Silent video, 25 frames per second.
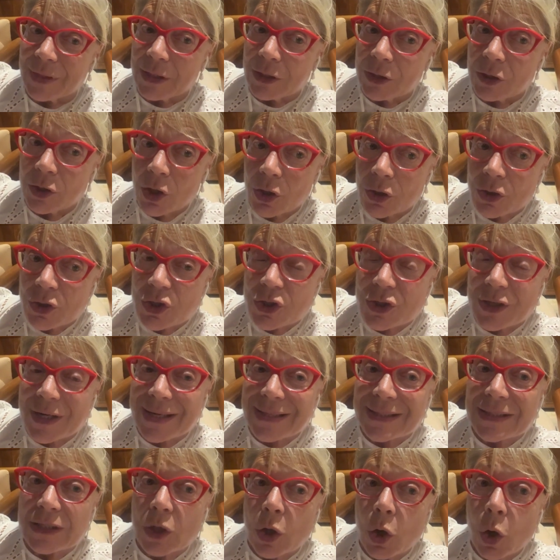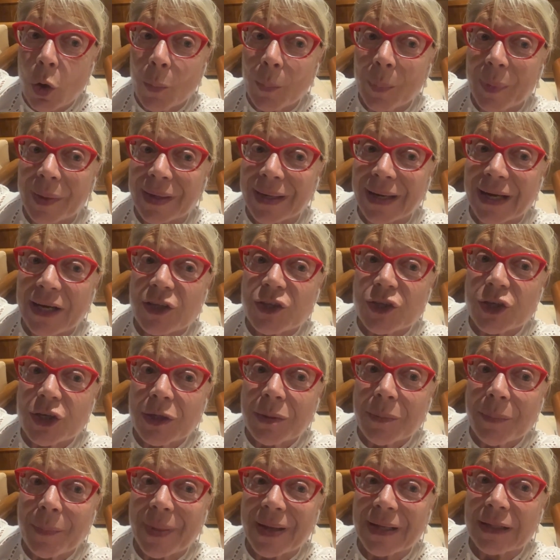not just
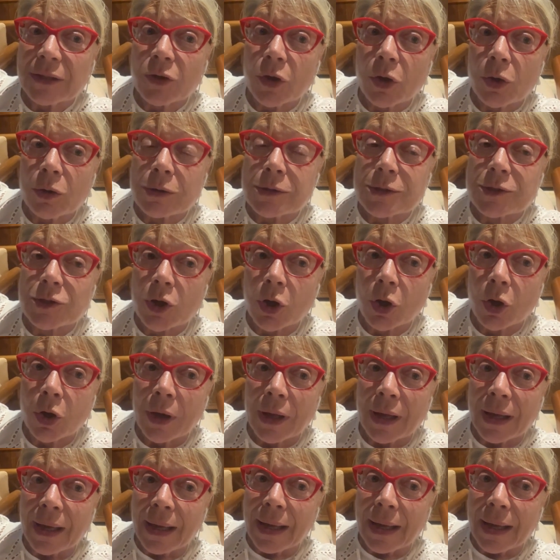cooperation, but also